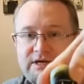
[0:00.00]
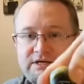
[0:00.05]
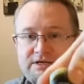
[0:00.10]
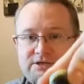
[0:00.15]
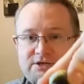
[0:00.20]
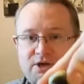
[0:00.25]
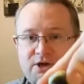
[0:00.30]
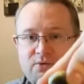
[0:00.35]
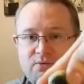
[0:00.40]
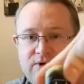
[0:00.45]

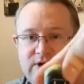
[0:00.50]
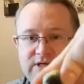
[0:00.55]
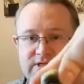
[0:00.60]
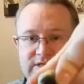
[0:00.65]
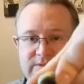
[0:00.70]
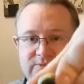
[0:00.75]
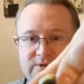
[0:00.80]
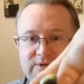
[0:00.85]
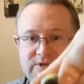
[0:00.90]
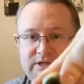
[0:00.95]
So what I
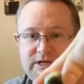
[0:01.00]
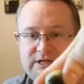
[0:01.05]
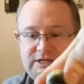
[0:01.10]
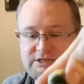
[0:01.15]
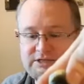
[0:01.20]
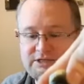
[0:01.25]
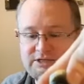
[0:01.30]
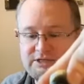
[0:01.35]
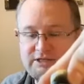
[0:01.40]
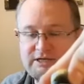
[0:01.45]
did with
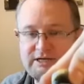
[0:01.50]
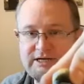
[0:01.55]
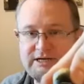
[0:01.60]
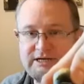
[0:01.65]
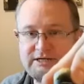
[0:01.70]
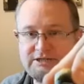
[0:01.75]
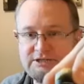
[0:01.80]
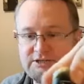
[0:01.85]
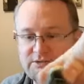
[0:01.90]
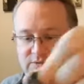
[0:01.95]
this is the
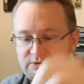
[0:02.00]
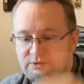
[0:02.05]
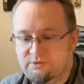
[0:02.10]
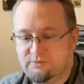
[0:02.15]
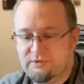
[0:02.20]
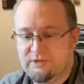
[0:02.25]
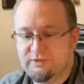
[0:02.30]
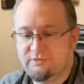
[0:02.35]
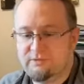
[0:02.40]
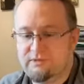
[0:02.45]
hatch that would have.
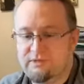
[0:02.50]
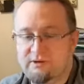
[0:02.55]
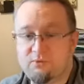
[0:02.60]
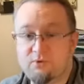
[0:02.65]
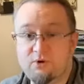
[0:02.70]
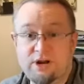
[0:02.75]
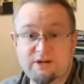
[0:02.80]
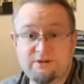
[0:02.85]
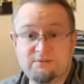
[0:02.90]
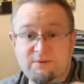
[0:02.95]
I'm
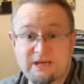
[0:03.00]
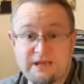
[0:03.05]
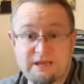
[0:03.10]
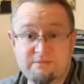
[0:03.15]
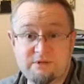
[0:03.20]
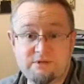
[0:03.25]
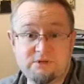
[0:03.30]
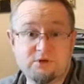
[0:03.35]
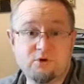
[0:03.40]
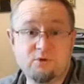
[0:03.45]
going to have to keep
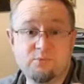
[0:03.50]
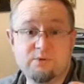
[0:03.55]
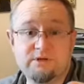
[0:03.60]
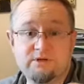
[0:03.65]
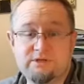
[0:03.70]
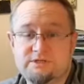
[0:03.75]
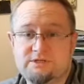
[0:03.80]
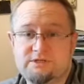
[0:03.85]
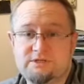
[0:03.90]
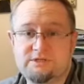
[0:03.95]
this open
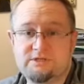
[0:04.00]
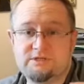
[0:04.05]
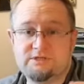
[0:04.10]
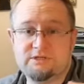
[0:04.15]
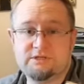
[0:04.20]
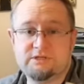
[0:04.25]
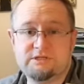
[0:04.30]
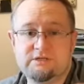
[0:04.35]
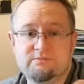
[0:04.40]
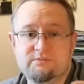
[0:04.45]
as it's
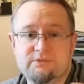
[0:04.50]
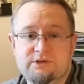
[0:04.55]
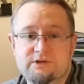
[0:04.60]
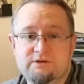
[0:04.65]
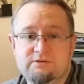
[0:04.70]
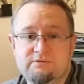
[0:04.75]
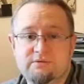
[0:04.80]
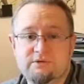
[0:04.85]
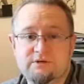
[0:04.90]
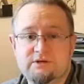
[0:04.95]
as
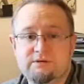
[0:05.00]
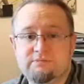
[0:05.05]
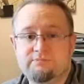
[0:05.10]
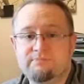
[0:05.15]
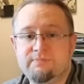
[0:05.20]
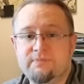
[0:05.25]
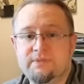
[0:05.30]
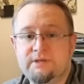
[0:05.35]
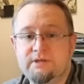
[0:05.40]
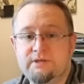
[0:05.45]

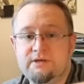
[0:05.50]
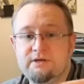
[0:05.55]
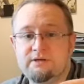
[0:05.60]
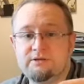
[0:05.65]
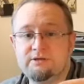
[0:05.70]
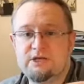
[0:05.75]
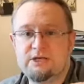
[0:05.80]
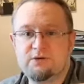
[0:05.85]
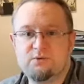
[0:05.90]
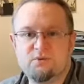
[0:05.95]

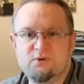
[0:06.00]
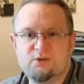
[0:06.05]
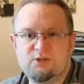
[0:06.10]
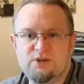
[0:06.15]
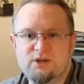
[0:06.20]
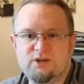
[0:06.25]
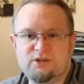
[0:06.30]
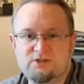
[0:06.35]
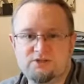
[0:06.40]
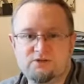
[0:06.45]
I'm
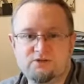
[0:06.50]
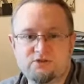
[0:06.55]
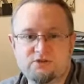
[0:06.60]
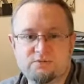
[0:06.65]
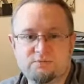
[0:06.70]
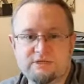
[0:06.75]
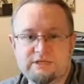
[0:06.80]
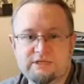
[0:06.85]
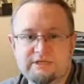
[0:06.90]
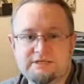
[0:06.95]
trying to show
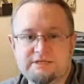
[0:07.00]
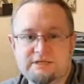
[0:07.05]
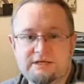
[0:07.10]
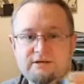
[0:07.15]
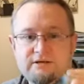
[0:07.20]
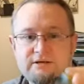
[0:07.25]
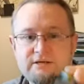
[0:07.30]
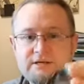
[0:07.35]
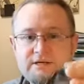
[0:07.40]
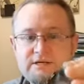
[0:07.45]
some
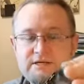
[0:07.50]
detail.